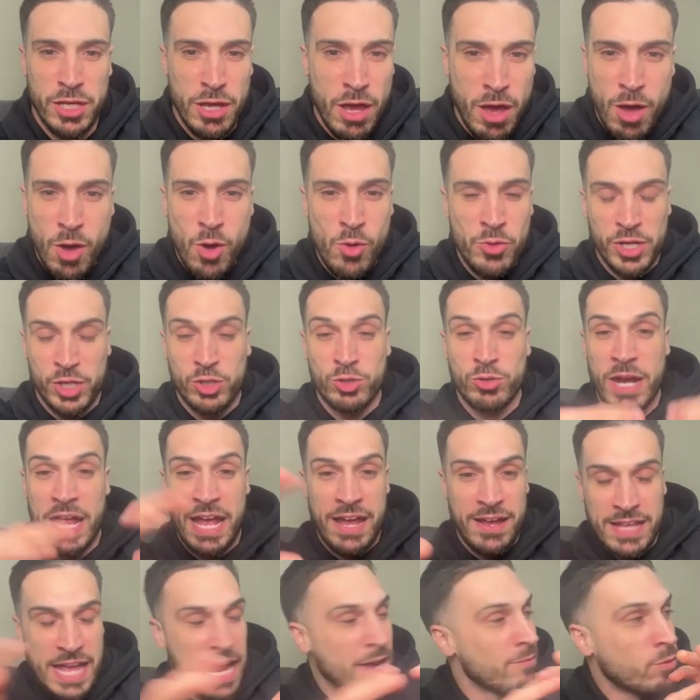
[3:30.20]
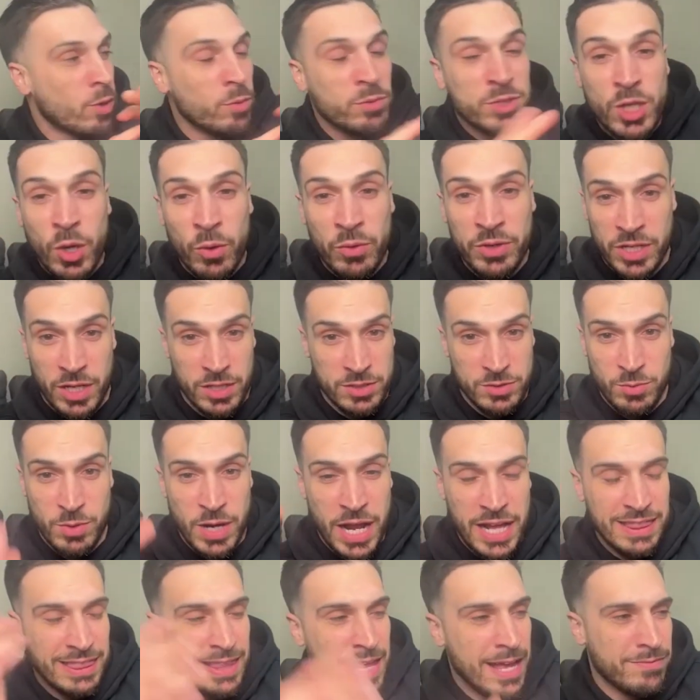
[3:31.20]
yo, everyone was going nuts. When
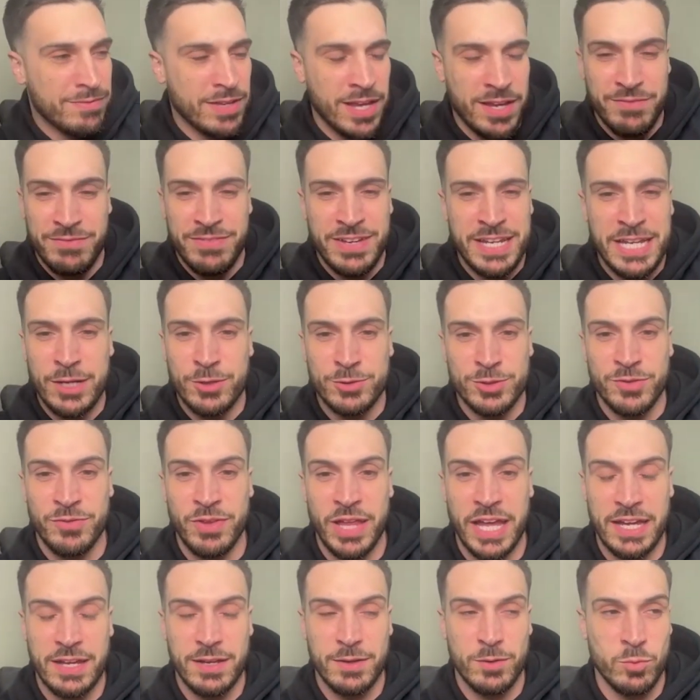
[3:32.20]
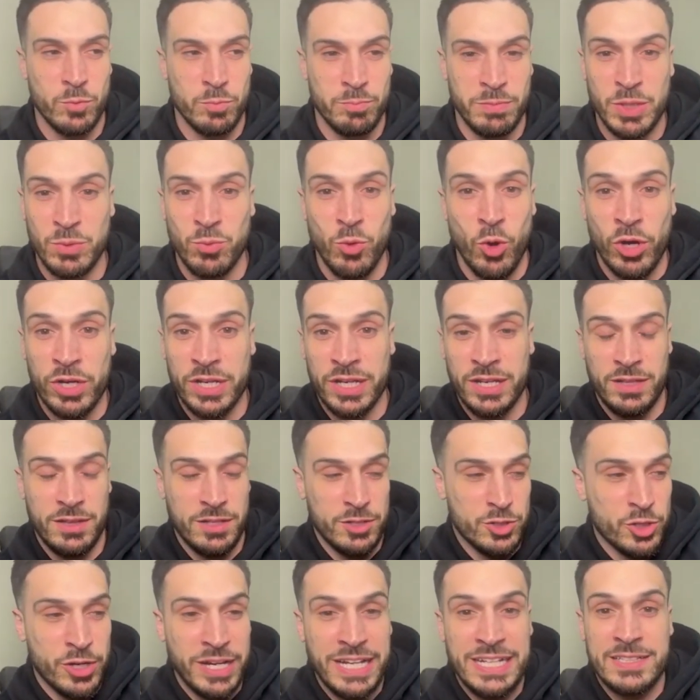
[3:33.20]
I left, I have videos of like me walking in
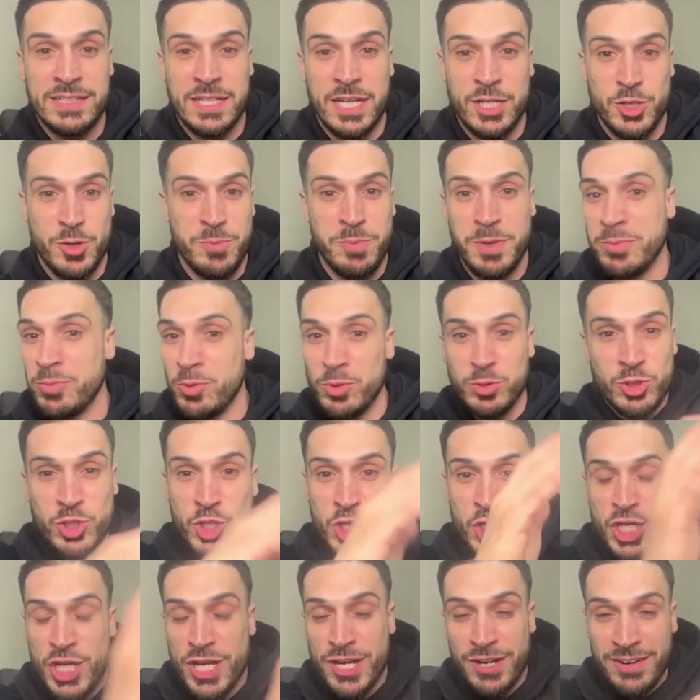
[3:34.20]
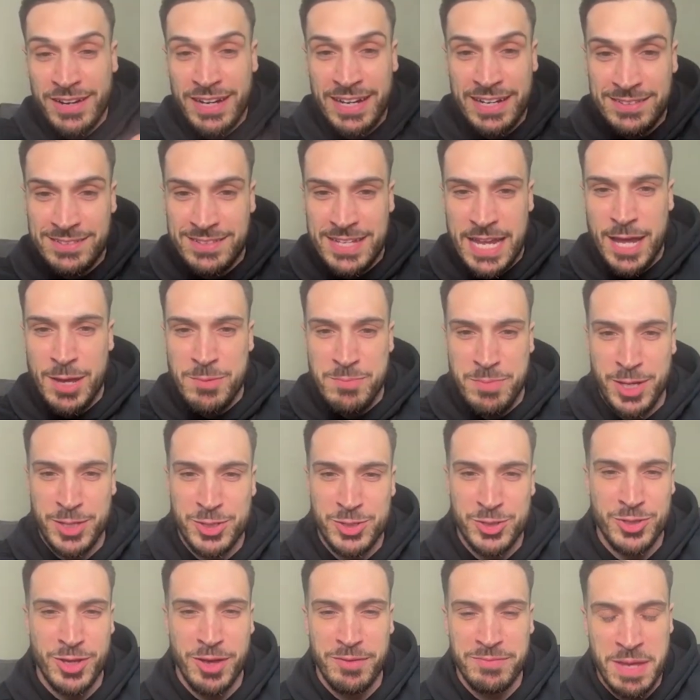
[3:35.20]
the train station, people cheering, taking
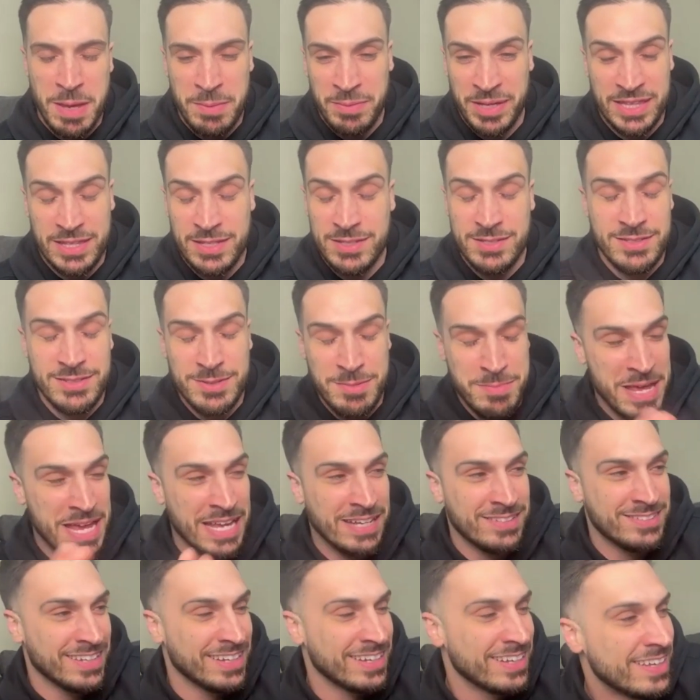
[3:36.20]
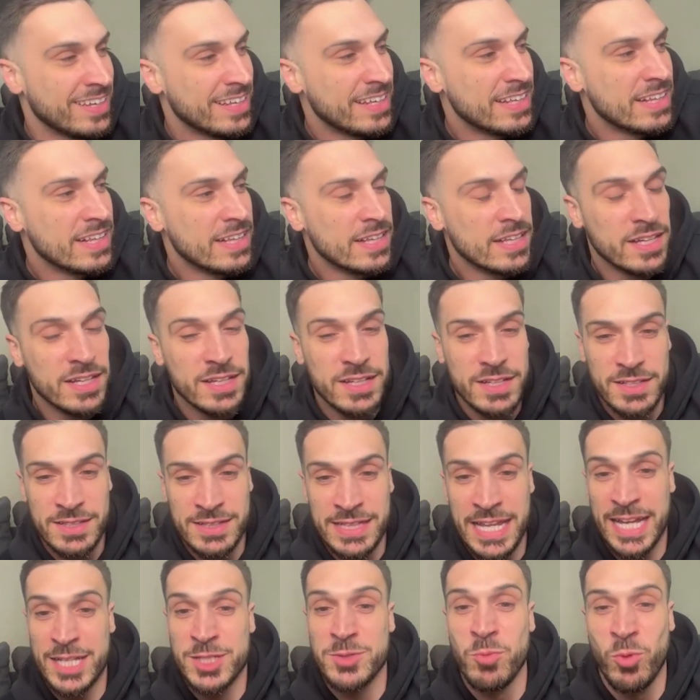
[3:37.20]
pictures of me. I'm like, this is amazing.
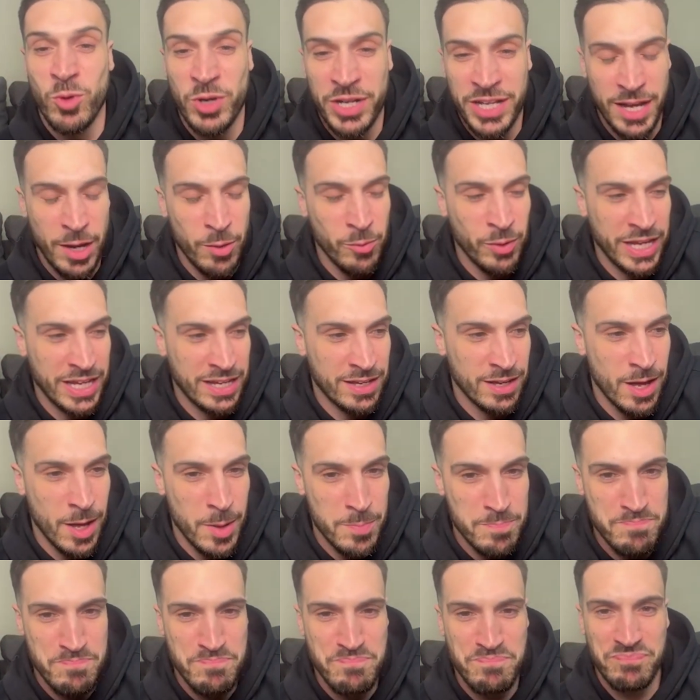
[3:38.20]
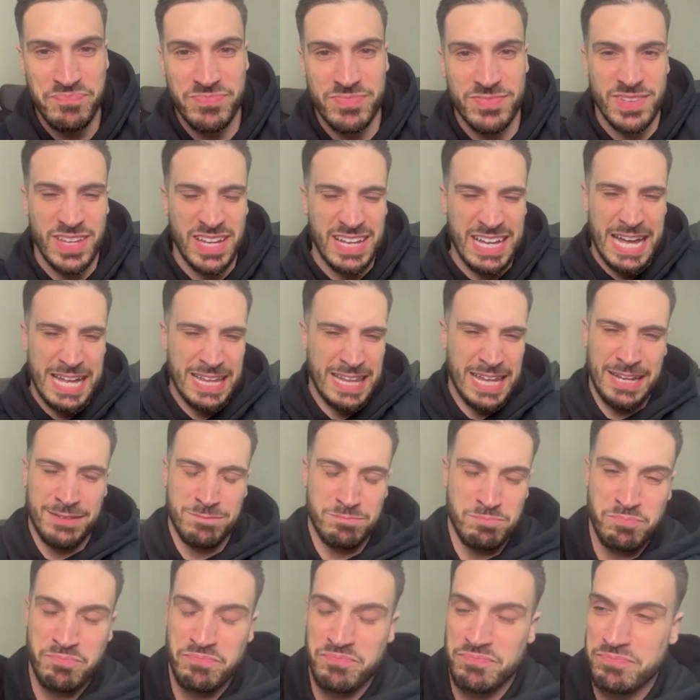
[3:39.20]
Next morning, I wake up. I got like,
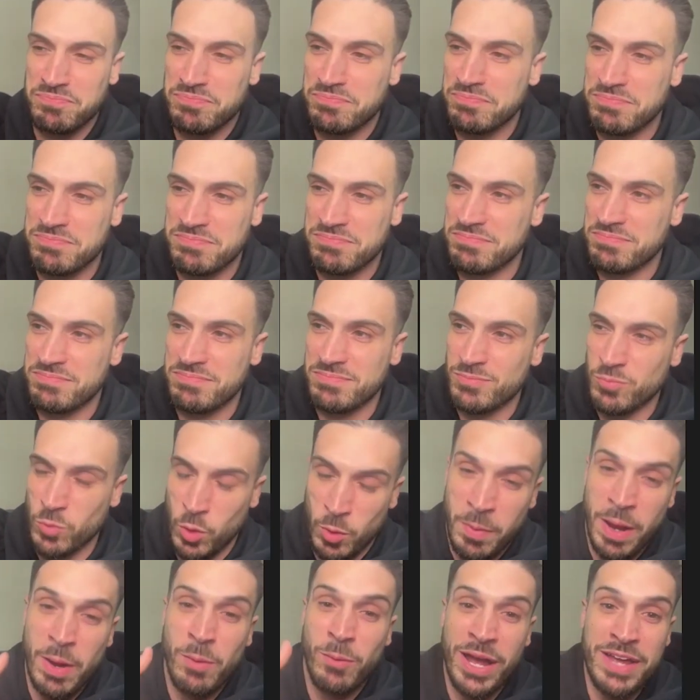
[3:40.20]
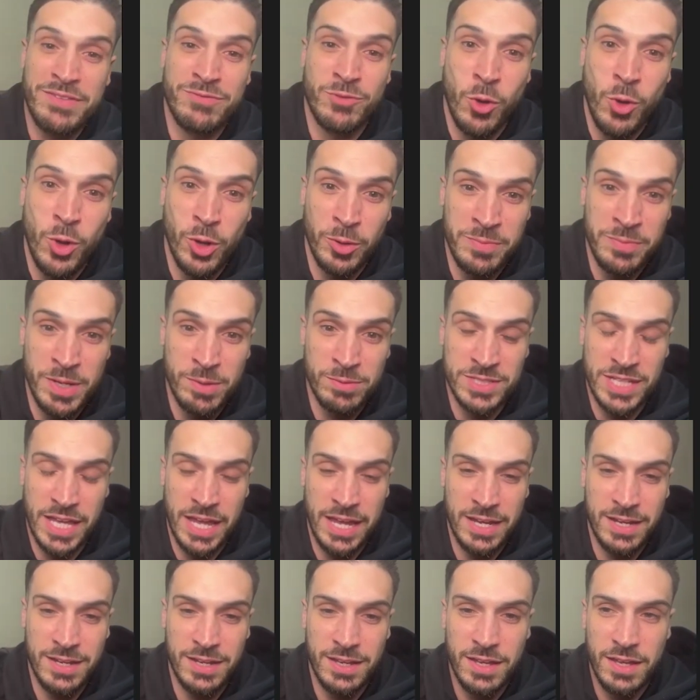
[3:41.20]
well, my wife called me and was
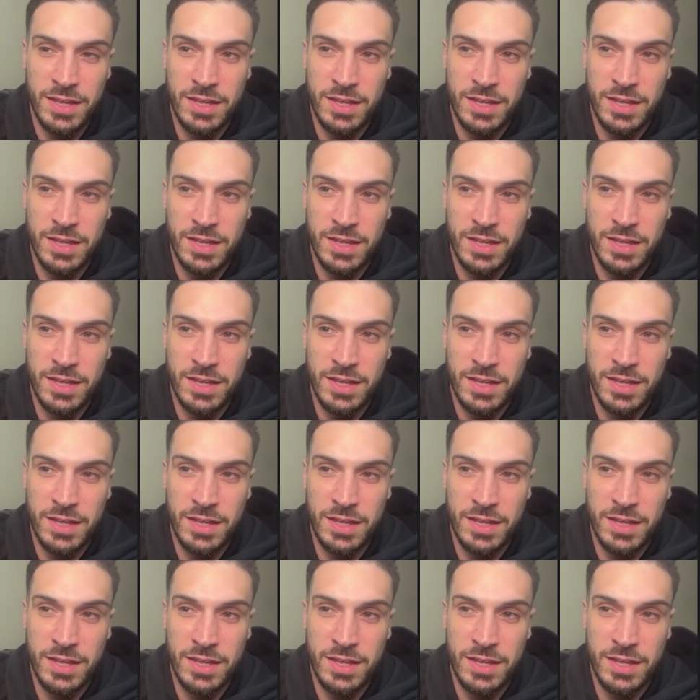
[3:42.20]
like,